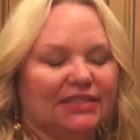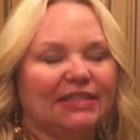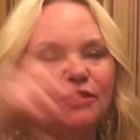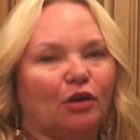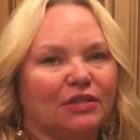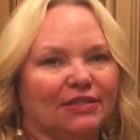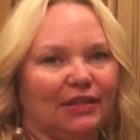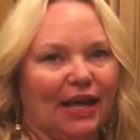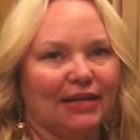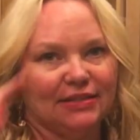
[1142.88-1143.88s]
sea salt is the
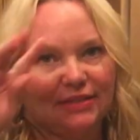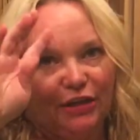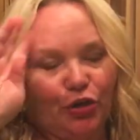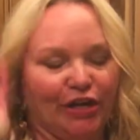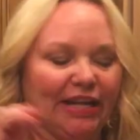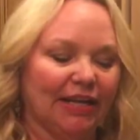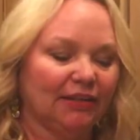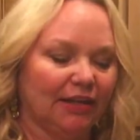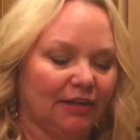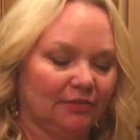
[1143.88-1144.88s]
last
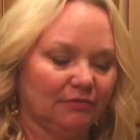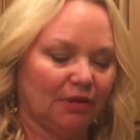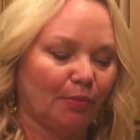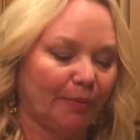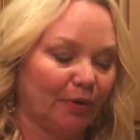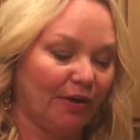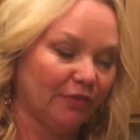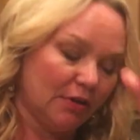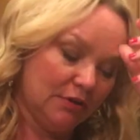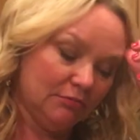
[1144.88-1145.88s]
ingredient and they probably don't have
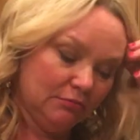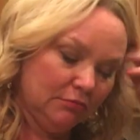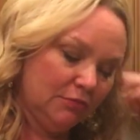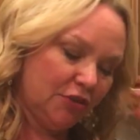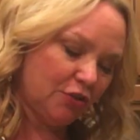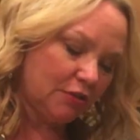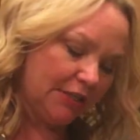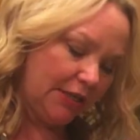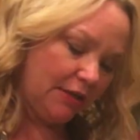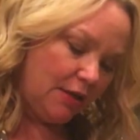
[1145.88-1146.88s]
a lot of salt
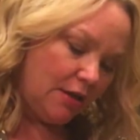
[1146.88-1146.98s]
in it.